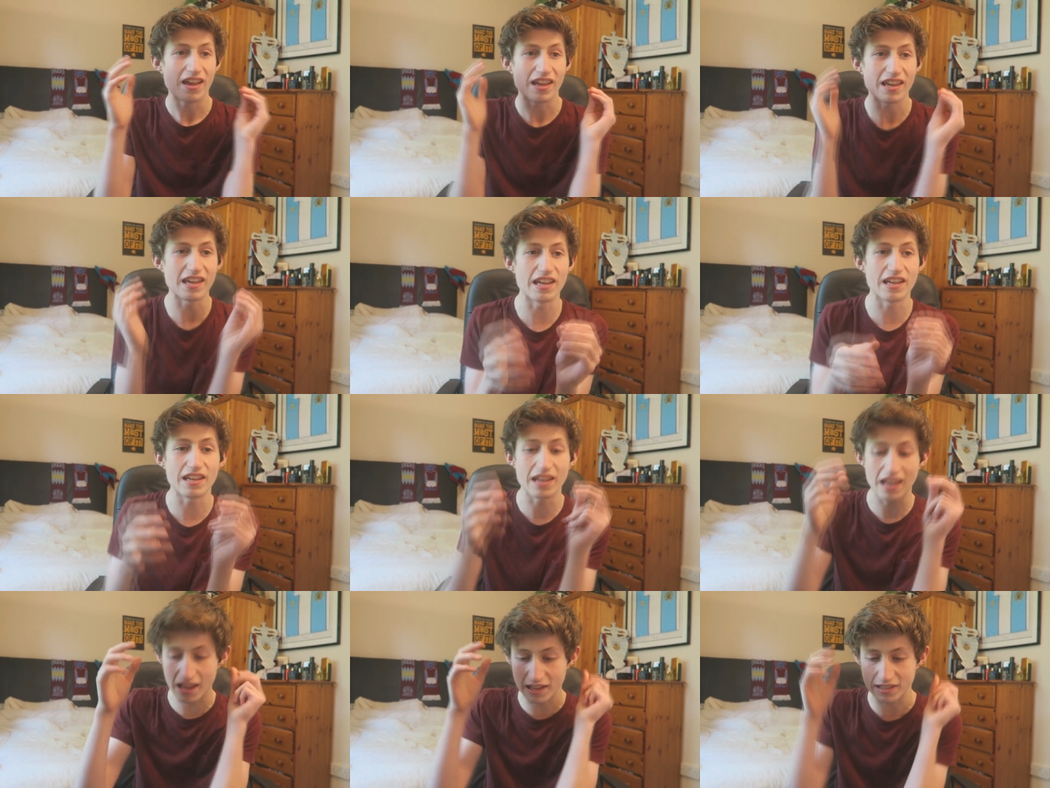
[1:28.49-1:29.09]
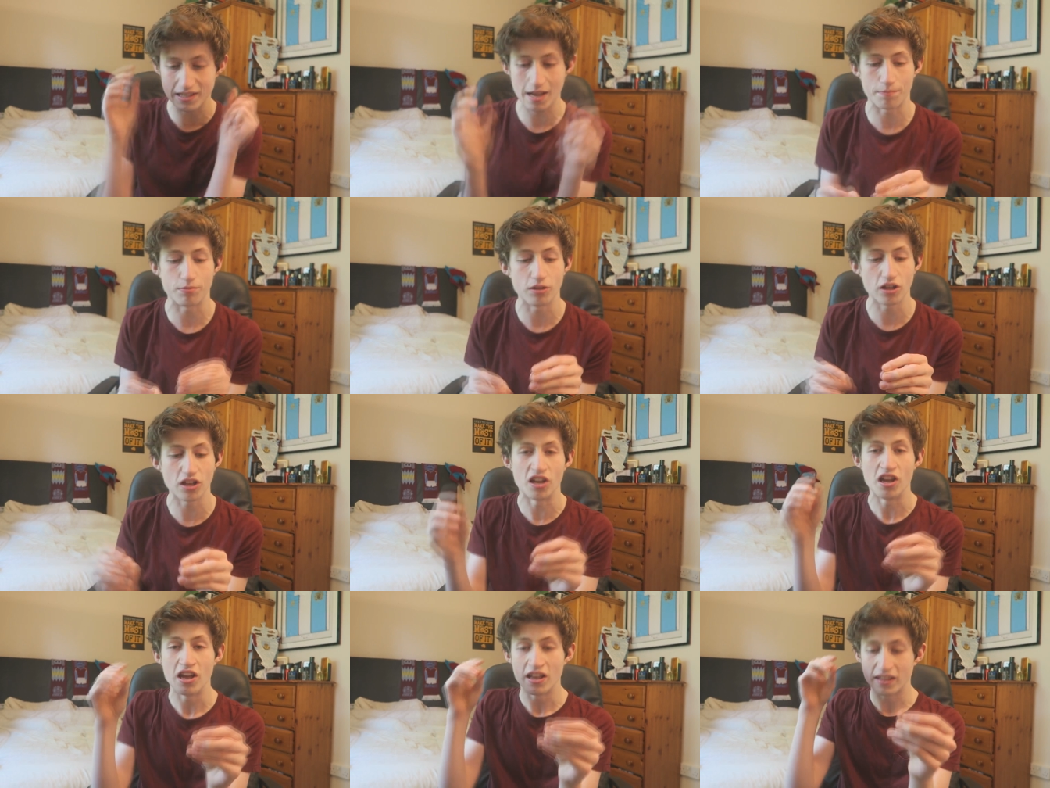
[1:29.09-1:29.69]
He is a
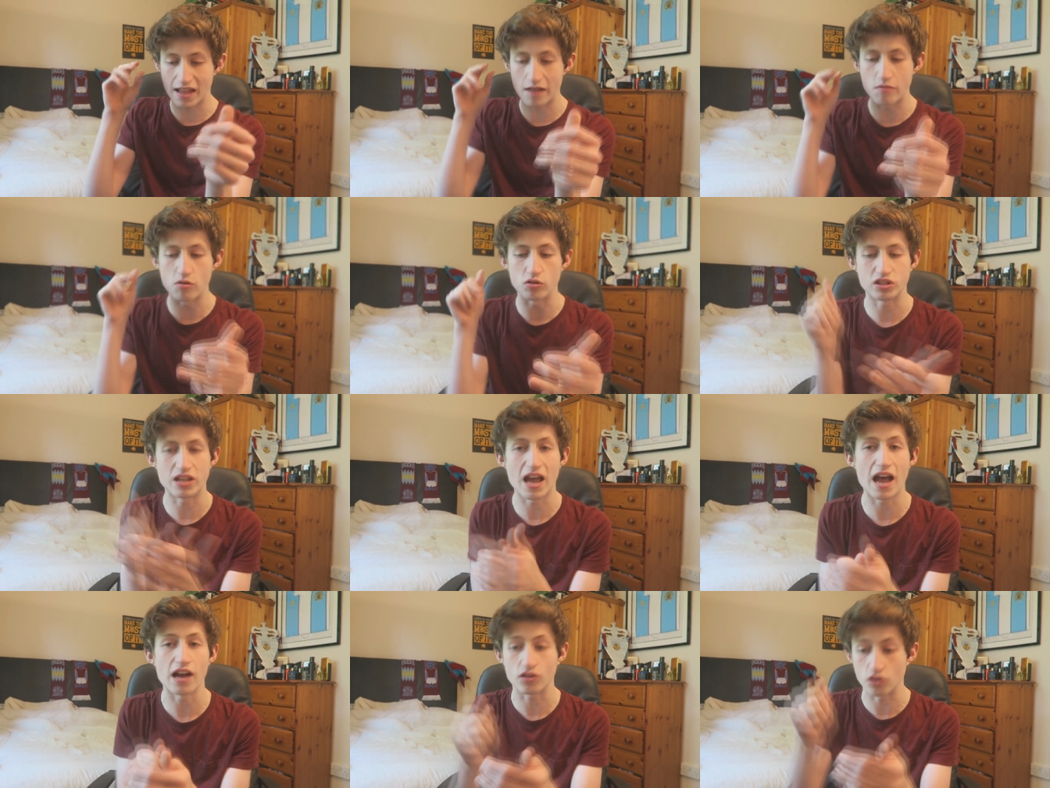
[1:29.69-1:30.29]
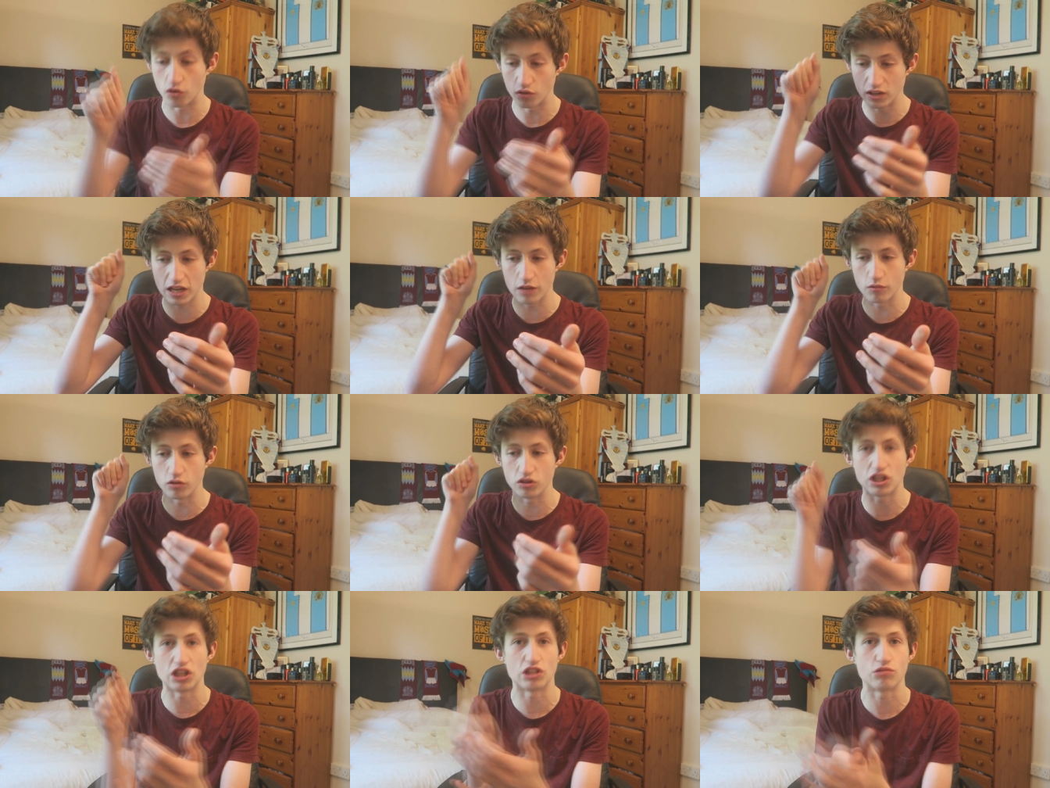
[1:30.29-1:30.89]
player that will tackle. He
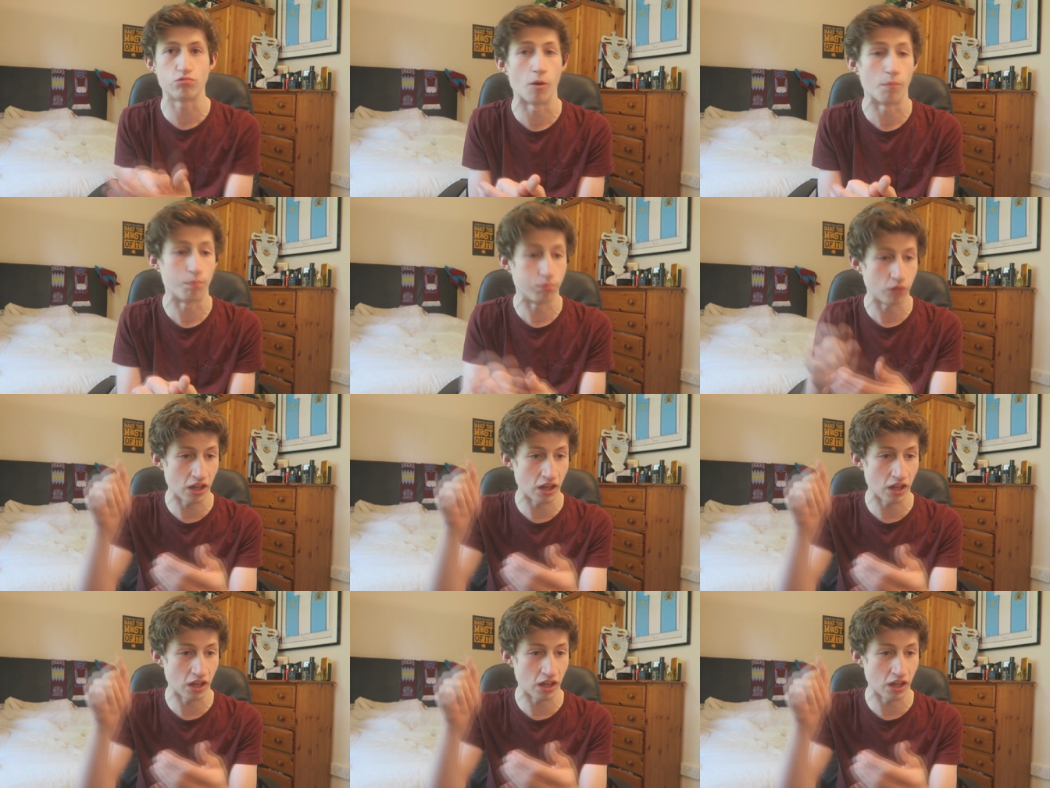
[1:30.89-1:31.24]
will disrupt